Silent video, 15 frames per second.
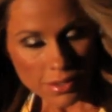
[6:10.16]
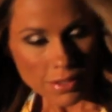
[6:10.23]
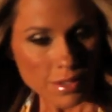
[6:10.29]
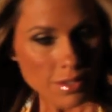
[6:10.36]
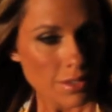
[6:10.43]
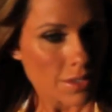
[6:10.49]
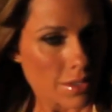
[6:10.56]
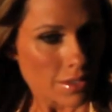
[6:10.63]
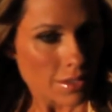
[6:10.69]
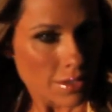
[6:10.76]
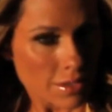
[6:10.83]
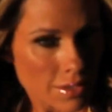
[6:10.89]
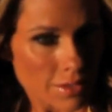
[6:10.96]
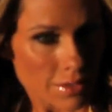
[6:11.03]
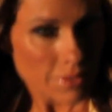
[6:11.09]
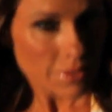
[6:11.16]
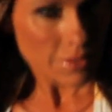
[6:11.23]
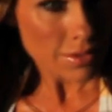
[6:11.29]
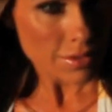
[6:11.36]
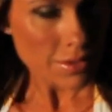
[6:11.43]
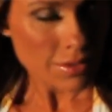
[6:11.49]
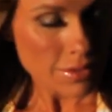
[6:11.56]
the exercise that
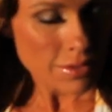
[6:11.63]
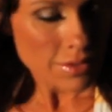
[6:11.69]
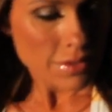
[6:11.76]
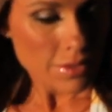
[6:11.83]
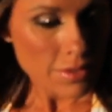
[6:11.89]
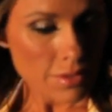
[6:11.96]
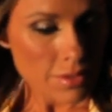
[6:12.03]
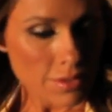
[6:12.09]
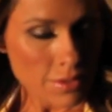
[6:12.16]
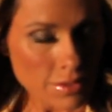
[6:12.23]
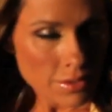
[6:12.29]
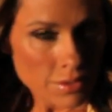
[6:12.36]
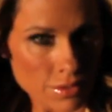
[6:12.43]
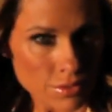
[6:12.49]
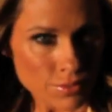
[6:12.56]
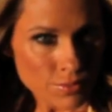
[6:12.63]
duplicates running the most as